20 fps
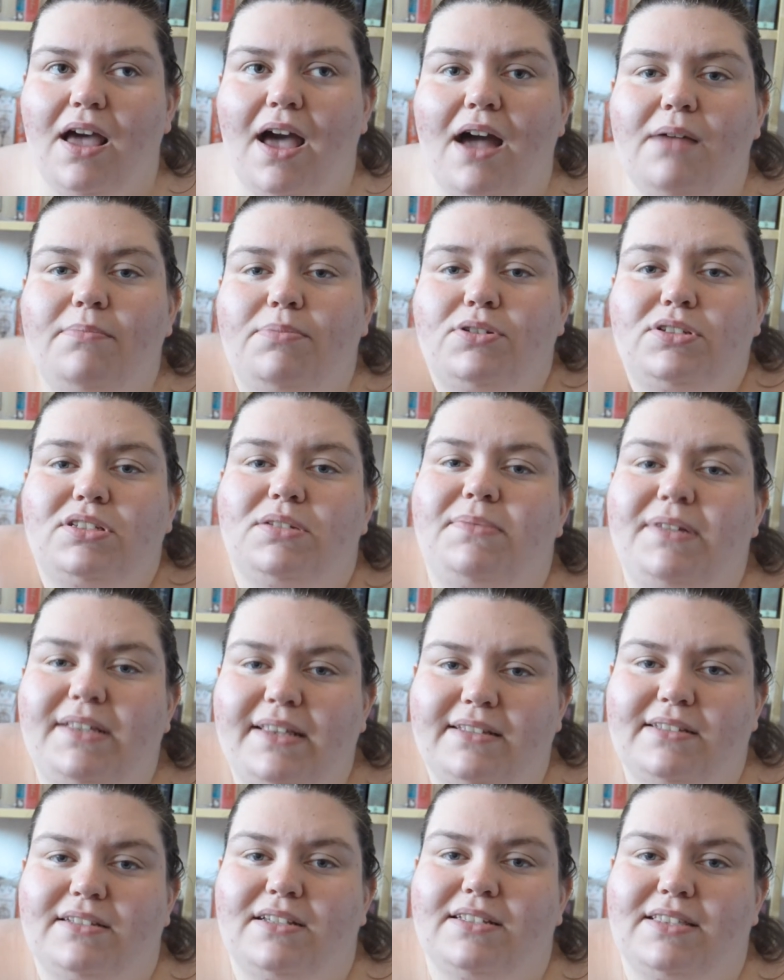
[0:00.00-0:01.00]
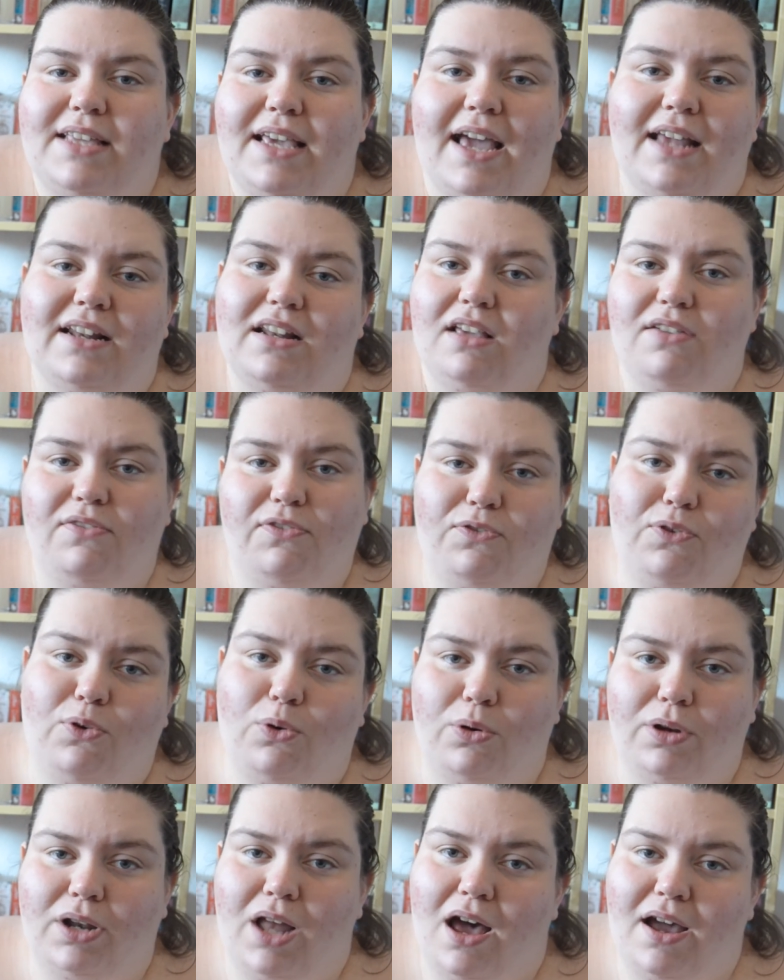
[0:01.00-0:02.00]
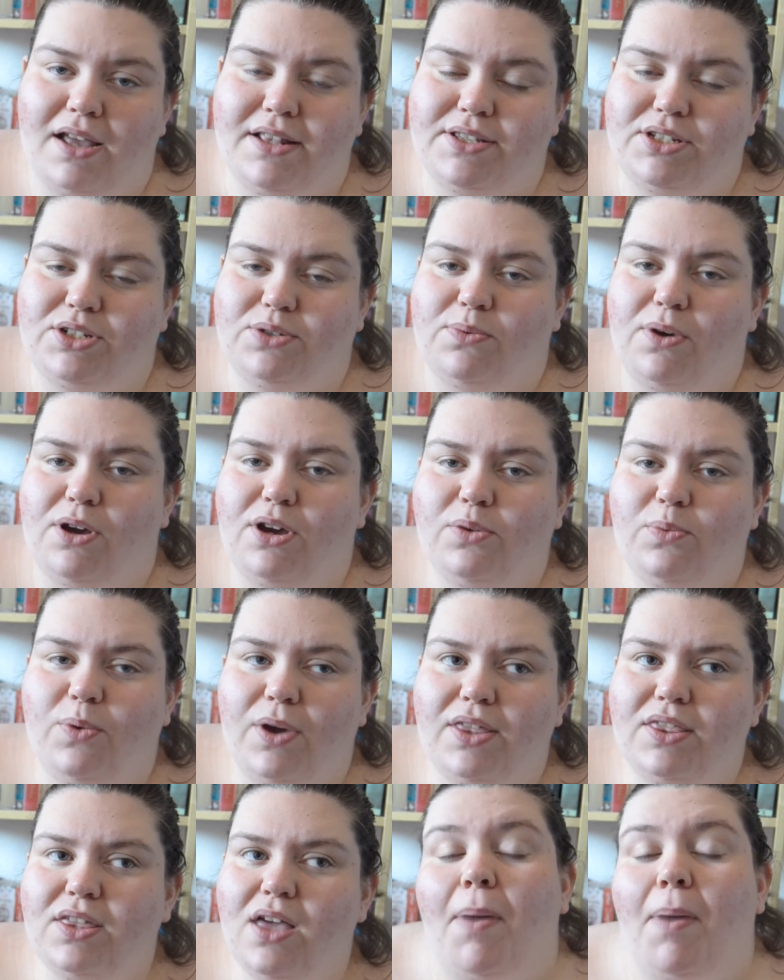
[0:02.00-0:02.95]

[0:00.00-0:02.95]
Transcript: And possibly that's because they had like 4 lines to work with.